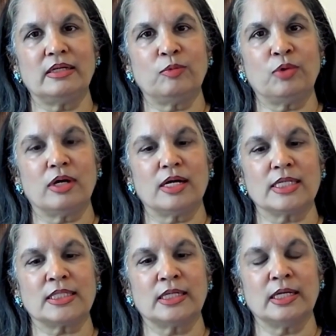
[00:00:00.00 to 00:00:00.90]

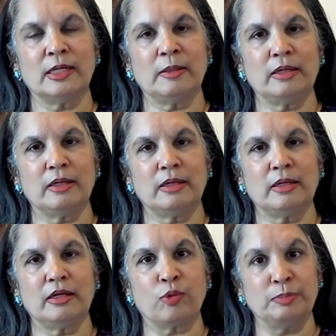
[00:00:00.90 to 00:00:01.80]
was, of
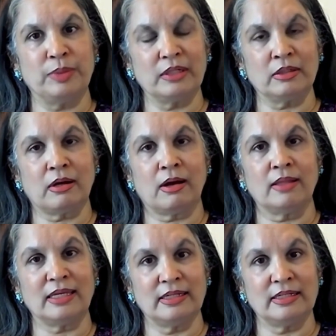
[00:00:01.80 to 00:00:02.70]
course, build on
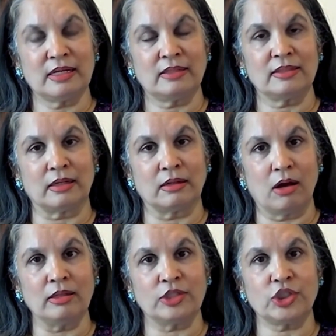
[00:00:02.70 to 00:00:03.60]
the Intel
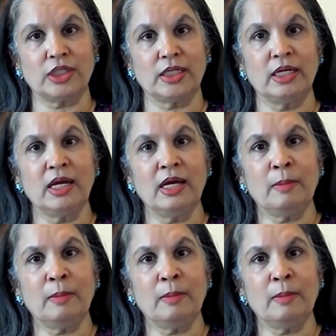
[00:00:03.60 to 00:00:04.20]
technology,